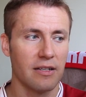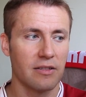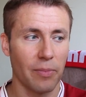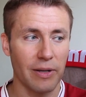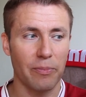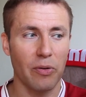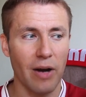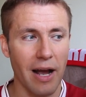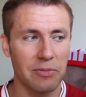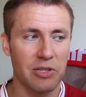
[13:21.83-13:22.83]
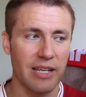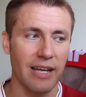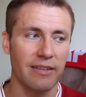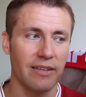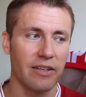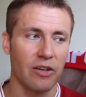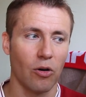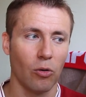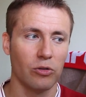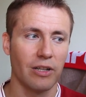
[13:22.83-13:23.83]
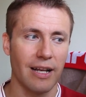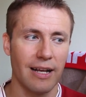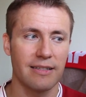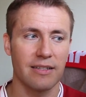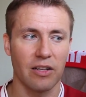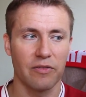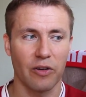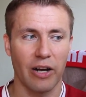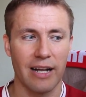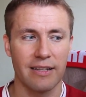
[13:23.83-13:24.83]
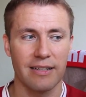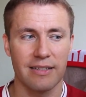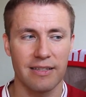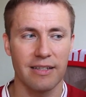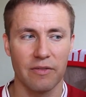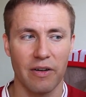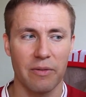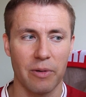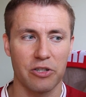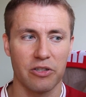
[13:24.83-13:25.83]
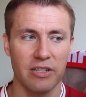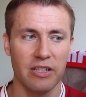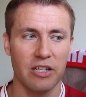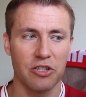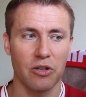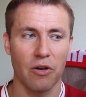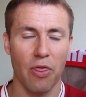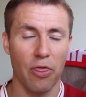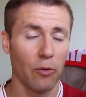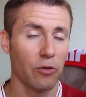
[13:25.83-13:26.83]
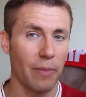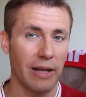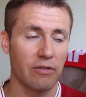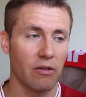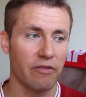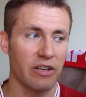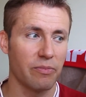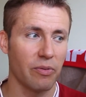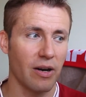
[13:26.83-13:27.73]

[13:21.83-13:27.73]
So perhaps the 18-year-old, let's not forget he's still very much a teenager, thought better of it.